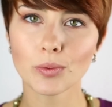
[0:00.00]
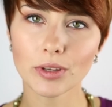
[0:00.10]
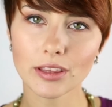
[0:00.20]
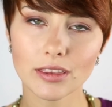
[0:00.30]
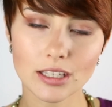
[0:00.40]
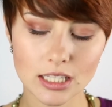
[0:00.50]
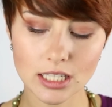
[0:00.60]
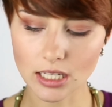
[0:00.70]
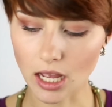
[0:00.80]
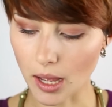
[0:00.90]
with
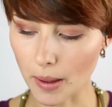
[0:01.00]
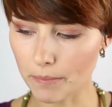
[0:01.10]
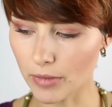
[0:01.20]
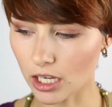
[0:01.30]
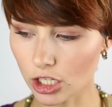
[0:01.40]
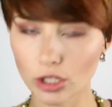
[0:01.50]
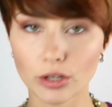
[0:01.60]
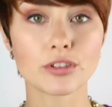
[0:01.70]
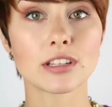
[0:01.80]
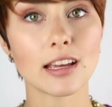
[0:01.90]
some
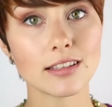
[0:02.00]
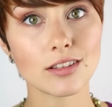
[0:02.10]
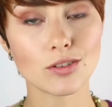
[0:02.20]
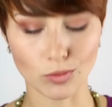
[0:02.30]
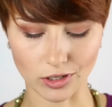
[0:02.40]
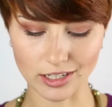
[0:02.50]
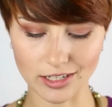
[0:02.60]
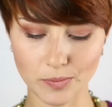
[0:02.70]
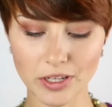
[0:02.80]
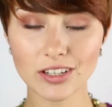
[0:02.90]
clothes and
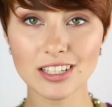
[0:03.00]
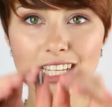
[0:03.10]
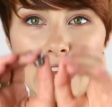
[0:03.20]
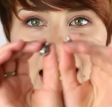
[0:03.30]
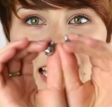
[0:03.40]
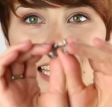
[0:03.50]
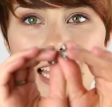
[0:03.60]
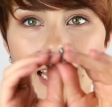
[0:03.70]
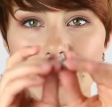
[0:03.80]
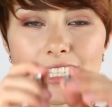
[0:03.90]
accessories, because
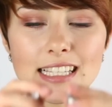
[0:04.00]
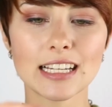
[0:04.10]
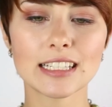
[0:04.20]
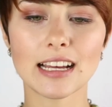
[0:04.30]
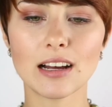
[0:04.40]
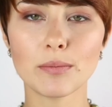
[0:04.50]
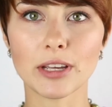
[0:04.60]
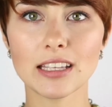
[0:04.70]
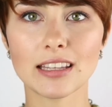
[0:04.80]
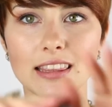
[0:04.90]
these tell
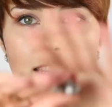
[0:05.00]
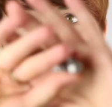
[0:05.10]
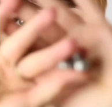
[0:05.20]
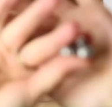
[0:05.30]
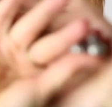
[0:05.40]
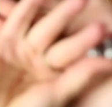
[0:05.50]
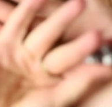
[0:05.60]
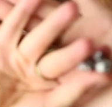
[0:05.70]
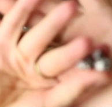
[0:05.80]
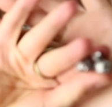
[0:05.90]
me that these aren't the